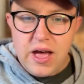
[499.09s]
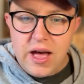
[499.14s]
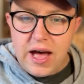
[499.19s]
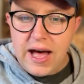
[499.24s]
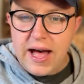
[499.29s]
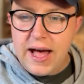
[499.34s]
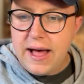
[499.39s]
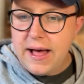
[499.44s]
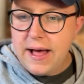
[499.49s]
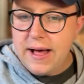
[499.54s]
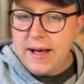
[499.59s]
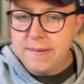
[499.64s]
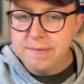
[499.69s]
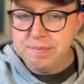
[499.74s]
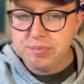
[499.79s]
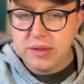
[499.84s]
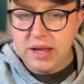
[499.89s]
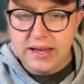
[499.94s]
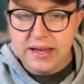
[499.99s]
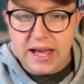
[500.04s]

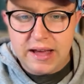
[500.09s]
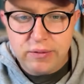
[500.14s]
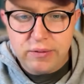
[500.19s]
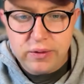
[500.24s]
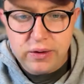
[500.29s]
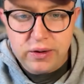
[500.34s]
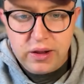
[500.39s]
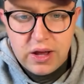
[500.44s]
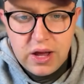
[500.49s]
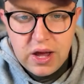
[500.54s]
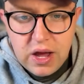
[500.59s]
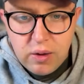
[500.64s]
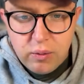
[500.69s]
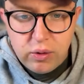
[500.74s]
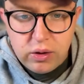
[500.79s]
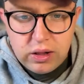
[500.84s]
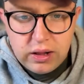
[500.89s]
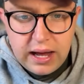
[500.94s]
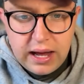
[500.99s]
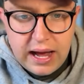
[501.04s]
I guess we'll
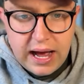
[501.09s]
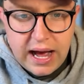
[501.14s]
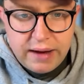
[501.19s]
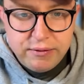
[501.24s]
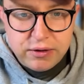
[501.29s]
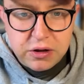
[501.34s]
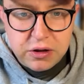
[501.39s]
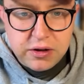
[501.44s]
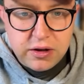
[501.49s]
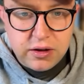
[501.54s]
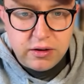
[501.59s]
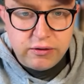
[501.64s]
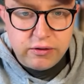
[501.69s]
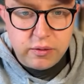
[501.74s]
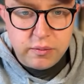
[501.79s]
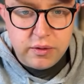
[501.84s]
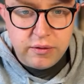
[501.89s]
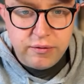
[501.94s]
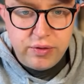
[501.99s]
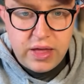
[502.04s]
have a look at
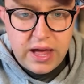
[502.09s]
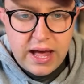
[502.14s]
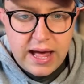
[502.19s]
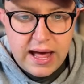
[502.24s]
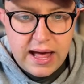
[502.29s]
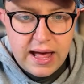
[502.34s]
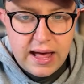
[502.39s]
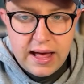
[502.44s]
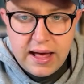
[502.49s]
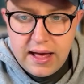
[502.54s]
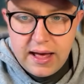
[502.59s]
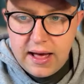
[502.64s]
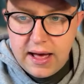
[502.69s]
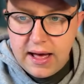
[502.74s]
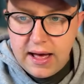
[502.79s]
some of their